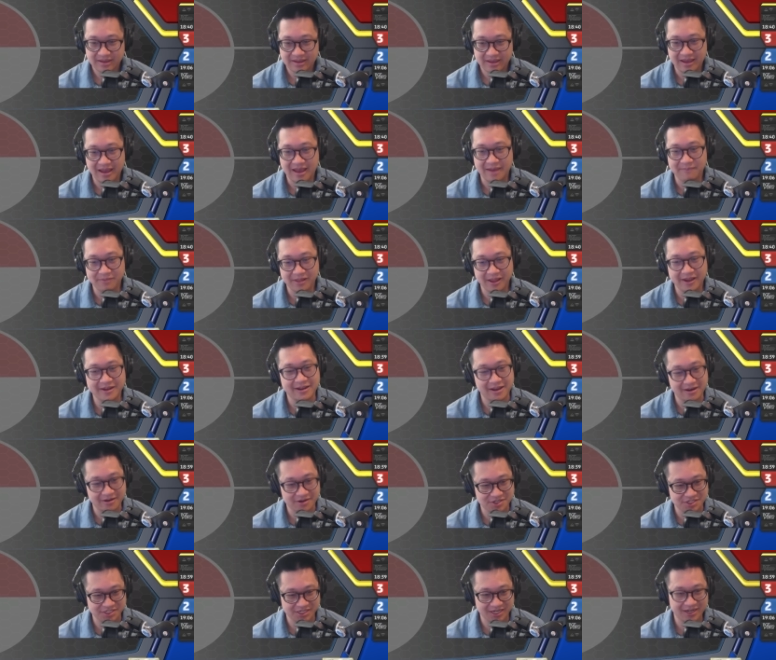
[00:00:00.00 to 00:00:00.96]
I played
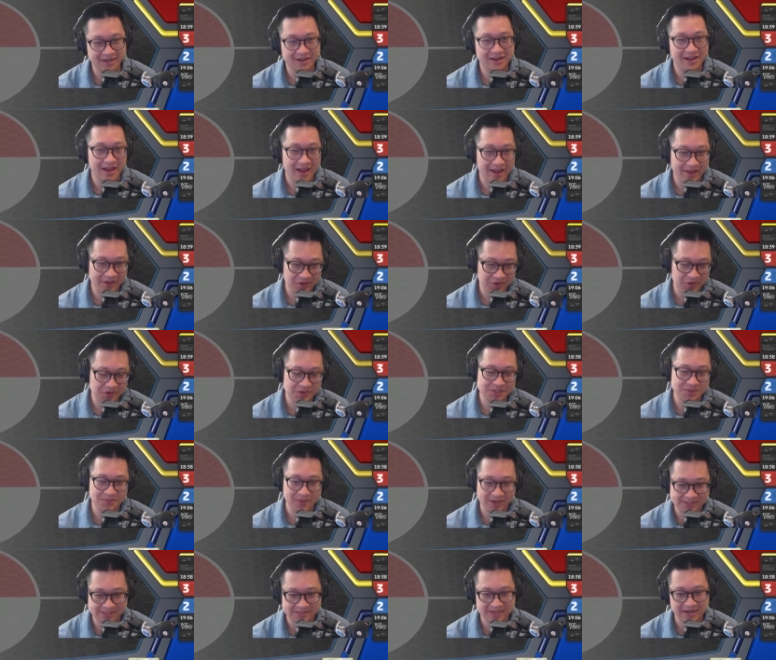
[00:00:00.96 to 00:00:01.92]
energy, I used
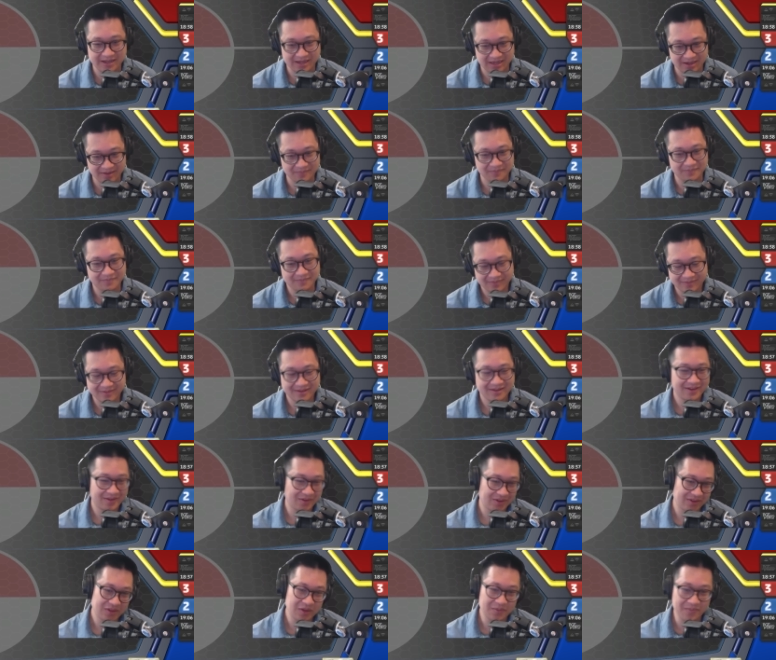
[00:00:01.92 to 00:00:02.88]
my stadium,
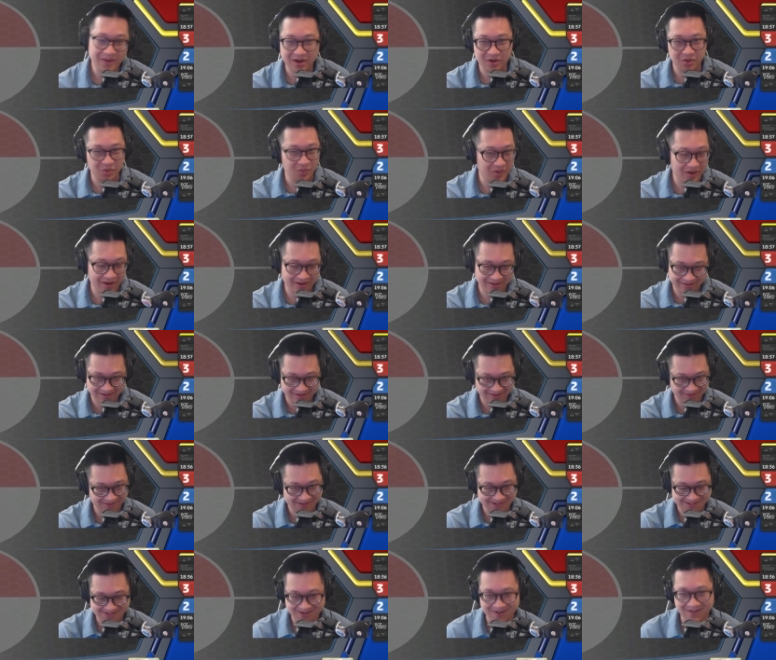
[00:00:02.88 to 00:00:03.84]
no matter what, and then
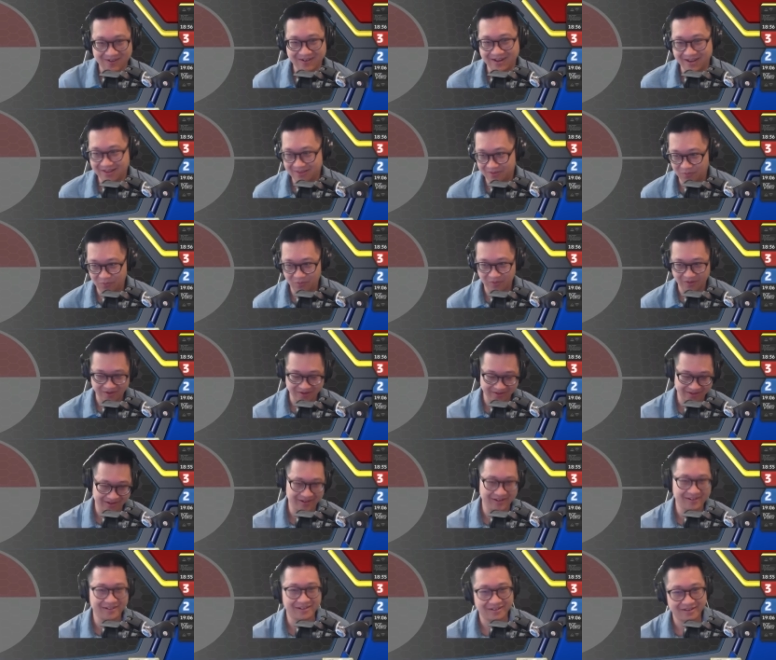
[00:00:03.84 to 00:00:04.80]
discard it and we're good
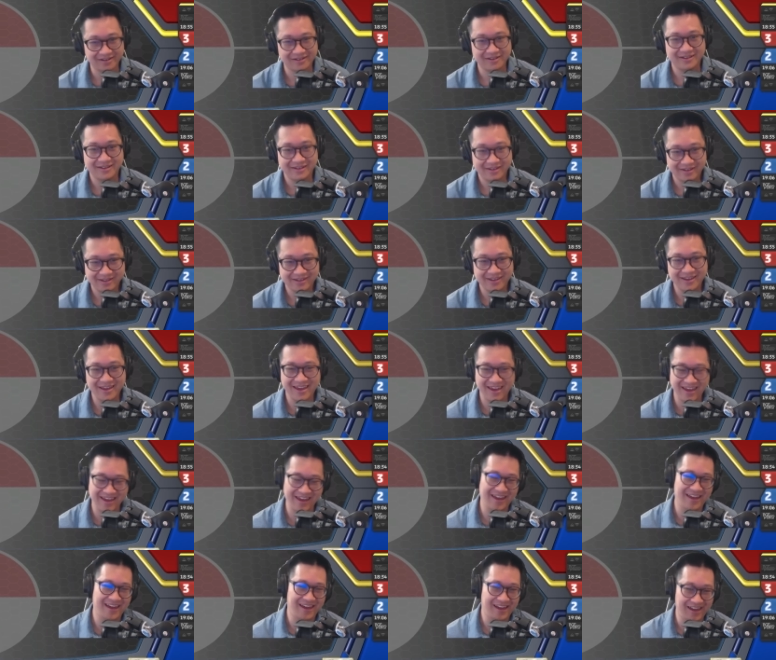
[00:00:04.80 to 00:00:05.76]
here.
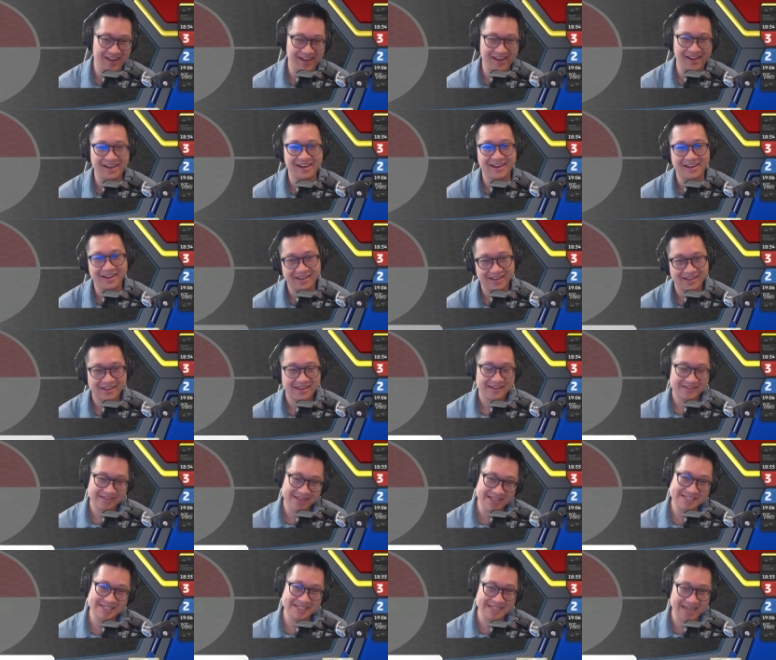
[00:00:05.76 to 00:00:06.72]
Yeah.
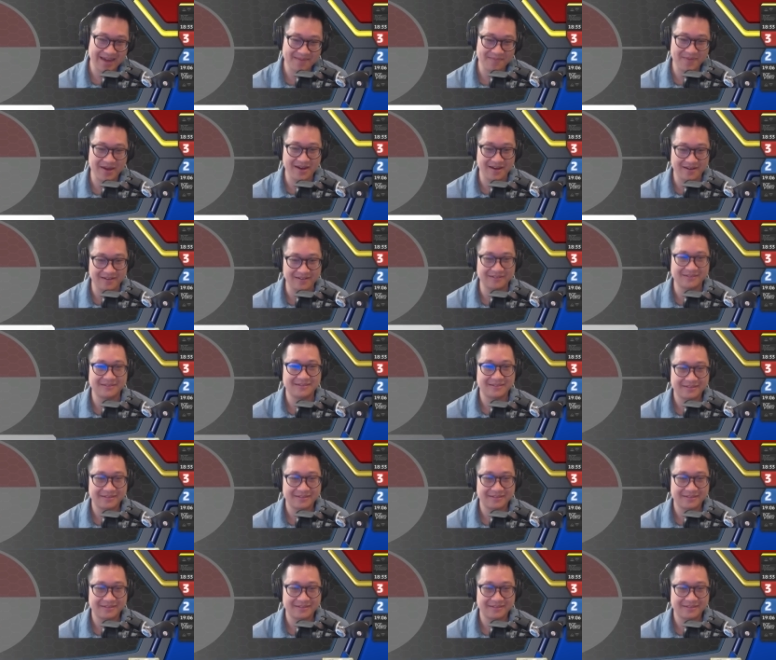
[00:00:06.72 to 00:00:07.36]
This came out